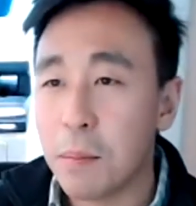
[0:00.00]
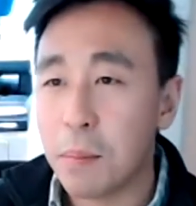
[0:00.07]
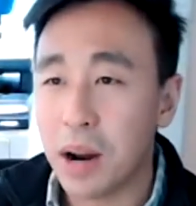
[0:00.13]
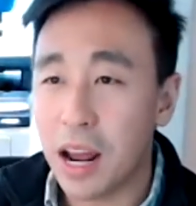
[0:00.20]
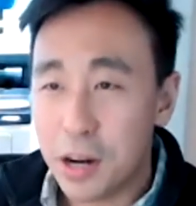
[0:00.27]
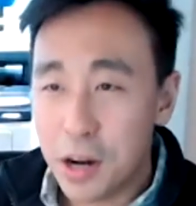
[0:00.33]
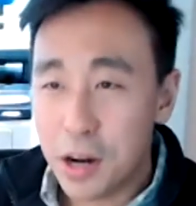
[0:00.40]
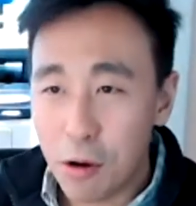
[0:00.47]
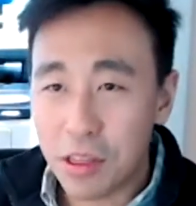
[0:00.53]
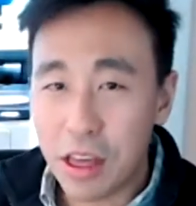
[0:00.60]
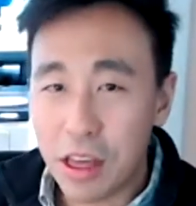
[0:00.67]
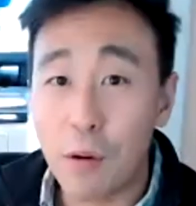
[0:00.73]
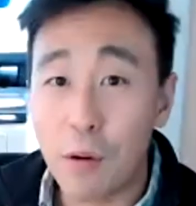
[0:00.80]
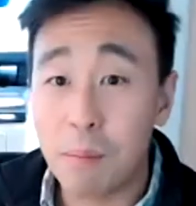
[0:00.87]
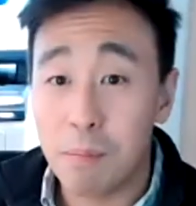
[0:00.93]
But I know
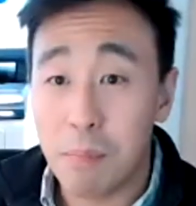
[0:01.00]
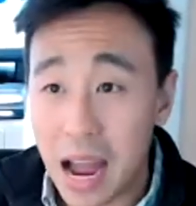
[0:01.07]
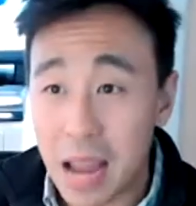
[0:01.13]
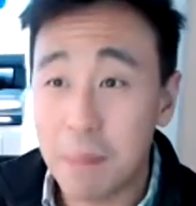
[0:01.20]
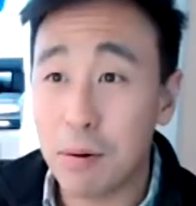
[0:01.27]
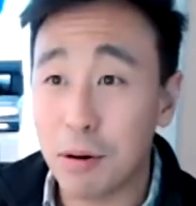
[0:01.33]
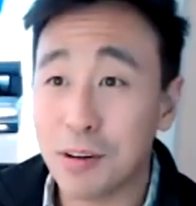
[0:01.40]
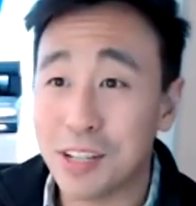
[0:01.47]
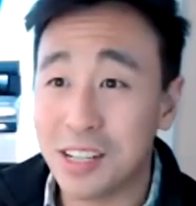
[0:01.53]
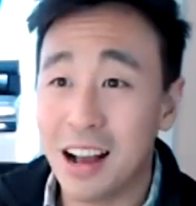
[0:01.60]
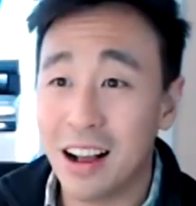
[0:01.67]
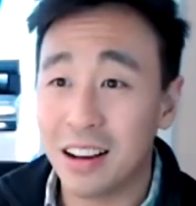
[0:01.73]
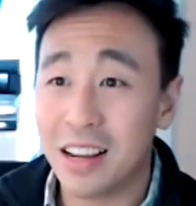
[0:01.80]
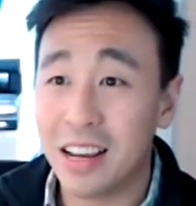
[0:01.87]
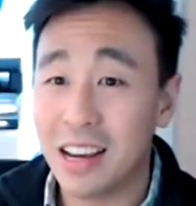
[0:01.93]
that for my
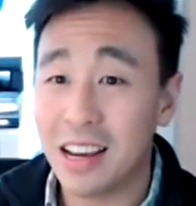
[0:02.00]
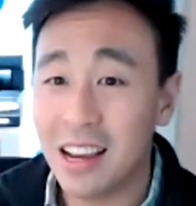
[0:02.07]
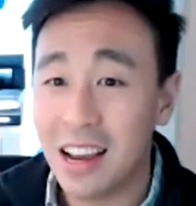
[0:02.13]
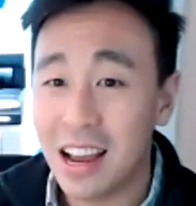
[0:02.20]
personality,